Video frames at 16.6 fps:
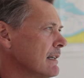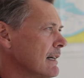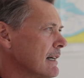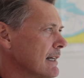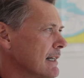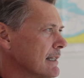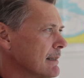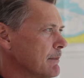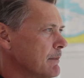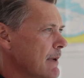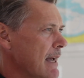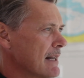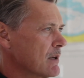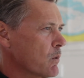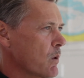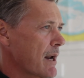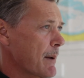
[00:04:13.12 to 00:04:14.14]

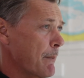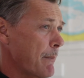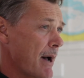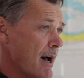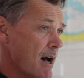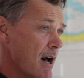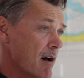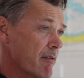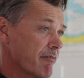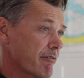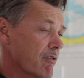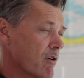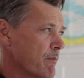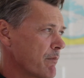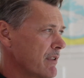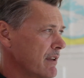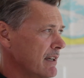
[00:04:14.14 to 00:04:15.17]
and quite apart
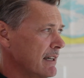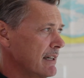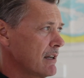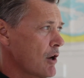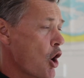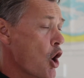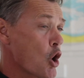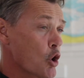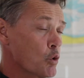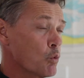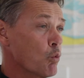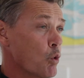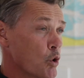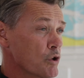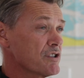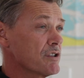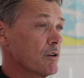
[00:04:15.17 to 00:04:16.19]
from the
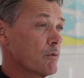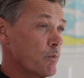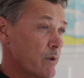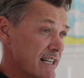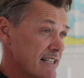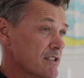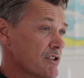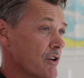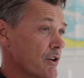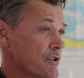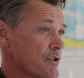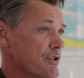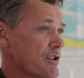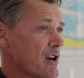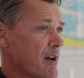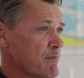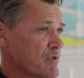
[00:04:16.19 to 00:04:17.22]
on-water
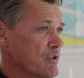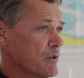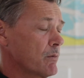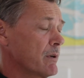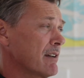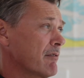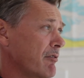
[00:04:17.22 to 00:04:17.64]
research that I'm doing,